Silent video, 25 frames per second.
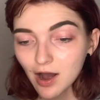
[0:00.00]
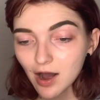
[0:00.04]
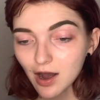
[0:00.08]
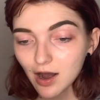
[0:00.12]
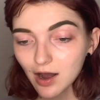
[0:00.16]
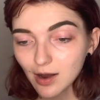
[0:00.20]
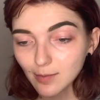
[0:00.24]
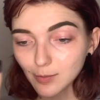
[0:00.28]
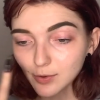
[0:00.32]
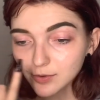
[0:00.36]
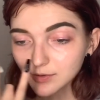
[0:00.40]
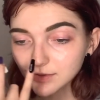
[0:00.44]

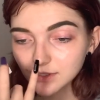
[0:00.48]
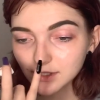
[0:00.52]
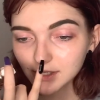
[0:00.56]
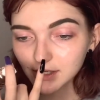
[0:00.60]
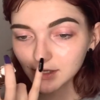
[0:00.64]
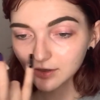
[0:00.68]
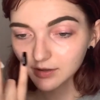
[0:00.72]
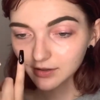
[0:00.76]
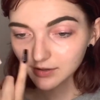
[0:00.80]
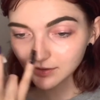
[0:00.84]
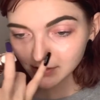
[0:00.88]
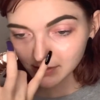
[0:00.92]
uh, mostly
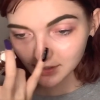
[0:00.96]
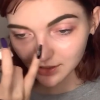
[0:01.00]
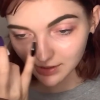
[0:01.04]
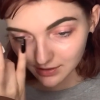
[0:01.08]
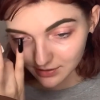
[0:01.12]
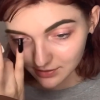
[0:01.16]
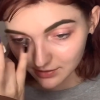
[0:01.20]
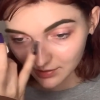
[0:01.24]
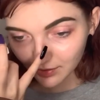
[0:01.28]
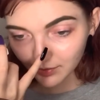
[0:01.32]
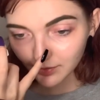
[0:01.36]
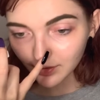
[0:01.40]
in our
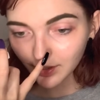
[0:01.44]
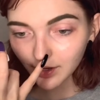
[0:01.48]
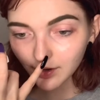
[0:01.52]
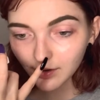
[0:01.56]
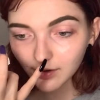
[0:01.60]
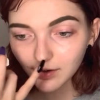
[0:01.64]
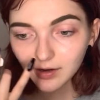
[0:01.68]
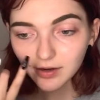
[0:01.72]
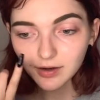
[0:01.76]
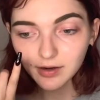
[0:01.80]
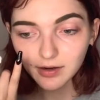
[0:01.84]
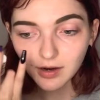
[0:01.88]
T-zone
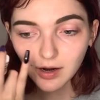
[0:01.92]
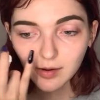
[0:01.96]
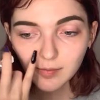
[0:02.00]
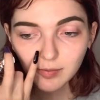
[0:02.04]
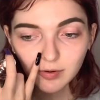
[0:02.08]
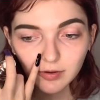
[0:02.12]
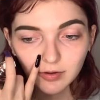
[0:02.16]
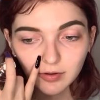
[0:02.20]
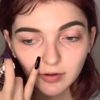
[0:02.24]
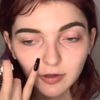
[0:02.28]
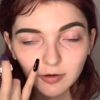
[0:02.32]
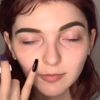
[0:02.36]
area, and I
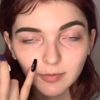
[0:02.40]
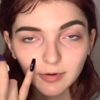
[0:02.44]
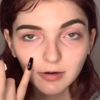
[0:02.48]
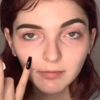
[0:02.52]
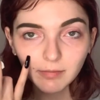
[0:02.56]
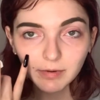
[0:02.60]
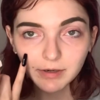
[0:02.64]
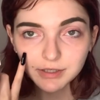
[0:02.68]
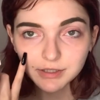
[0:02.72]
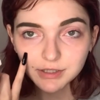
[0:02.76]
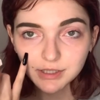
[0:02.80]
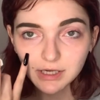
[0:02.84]
put a little bit on
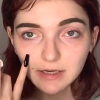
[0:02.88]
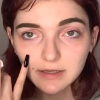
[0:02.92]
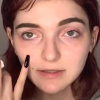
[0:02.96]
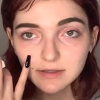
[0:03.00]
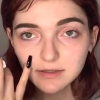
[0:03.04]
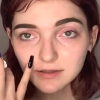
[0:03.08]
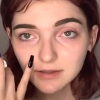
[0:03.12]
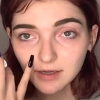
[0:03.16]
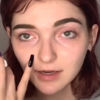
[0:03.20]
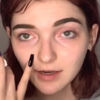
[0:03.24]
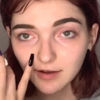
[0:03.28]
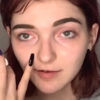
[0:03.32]
my cheeks
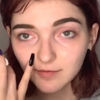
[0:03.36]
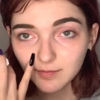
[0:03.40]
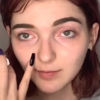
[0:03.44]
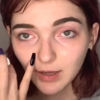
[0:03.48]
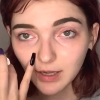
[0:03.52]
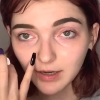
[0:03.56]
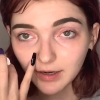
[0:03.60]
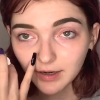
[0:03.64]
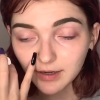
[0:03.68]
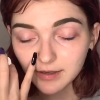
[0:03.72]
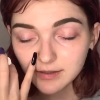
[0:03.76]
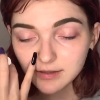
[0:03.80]
because I have
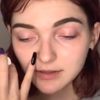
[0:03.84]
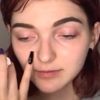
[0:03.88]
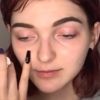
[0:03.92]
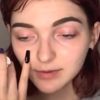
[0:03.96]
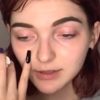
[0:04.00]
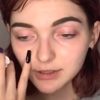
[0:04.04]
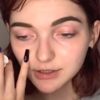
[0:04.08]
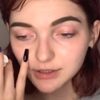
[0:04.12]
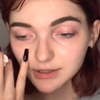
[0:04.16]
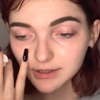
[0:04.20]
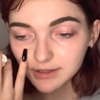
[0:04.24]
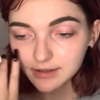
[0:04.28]
blackheads on
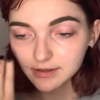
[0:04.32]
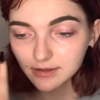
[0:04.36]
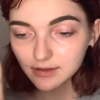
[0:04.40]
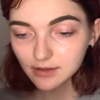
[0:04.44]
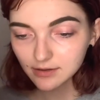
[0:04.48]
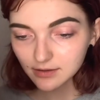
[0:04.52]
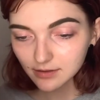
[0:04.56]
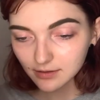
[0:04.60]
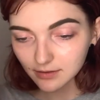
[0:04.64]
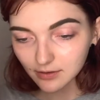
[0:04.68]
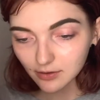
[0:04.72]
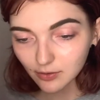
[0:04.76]
my cheeks
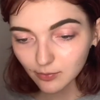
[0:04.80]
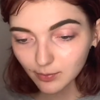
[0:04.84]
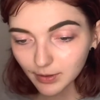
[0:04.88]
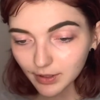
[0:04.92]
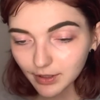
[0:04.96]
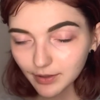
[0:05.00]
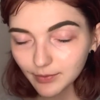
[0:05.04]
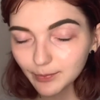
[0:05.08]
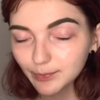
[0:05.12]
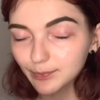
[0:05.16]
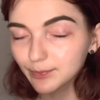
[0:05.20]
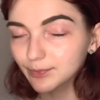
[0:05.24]
just a little
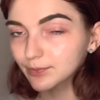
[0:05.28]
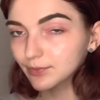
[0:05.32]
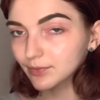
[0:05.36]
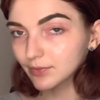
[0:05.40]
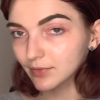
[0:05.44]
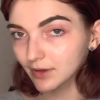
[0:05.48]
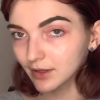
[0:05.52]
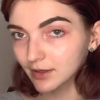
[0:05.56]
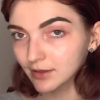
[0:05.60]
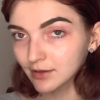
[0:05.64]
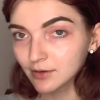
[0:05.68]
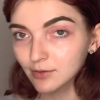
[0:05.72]
bit.
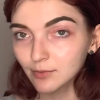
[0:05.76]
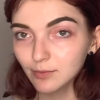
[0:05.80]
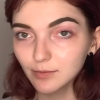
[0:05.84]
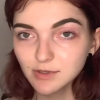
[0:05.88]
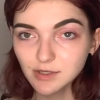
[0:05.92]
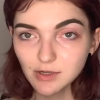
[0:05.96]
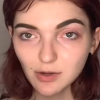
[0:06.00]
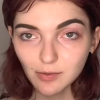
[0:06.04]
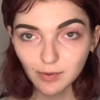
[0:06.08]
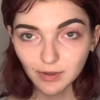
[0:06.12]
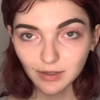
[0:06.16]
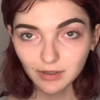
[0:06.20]

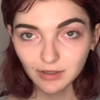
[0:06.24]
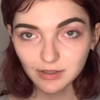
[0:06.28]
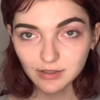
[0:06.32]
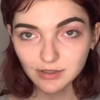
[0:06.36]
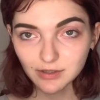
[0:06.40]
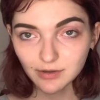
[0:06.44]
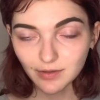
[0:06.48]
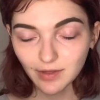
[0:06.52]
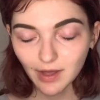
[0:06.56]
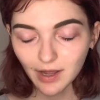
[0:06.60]
So we're going to do